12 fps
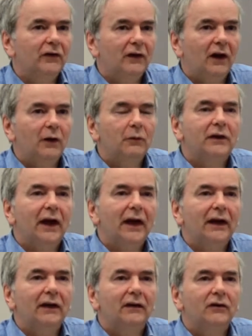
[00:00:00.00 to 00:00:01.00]
that I would
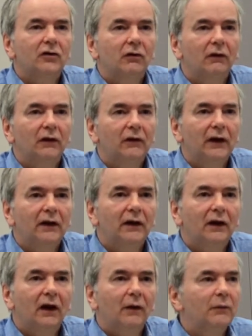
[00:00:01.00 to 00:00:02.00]
gain during the
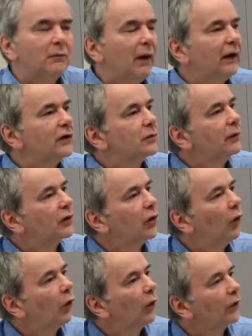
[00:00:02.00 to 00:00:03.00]
carbon management
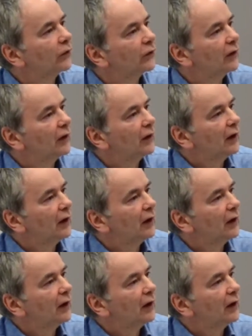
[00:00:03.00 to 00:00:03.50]
course,